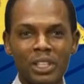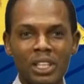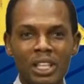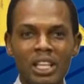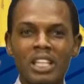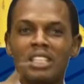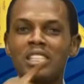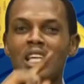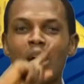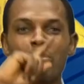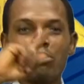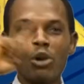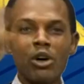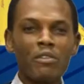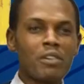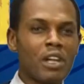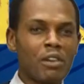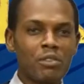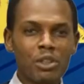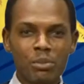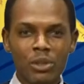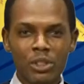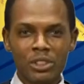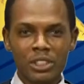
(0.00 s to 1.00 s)
It's above
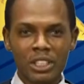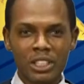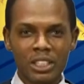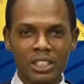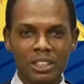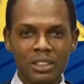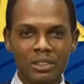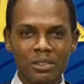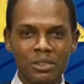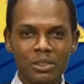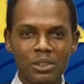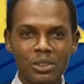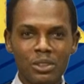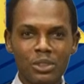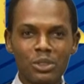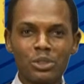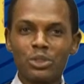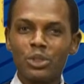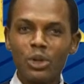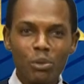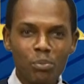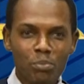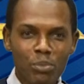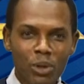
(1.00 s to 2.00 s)
everybody.
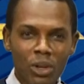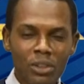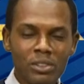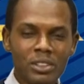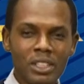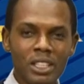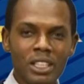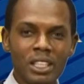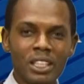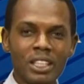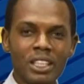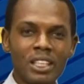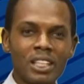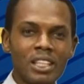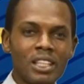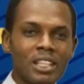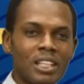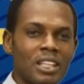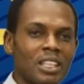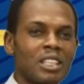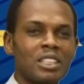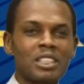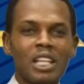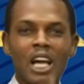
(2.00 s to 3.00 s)
Nobody
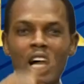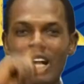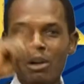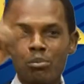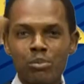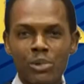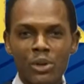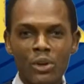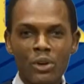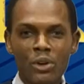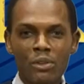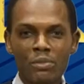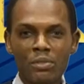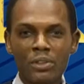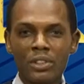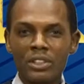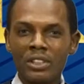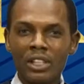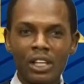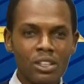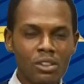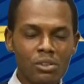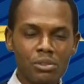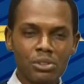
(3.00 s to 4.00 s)
is above
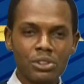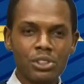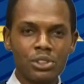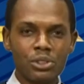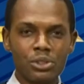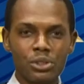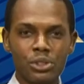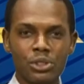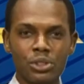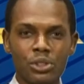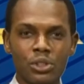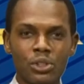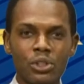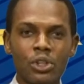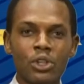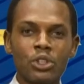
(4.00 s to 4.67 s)
the Constitution.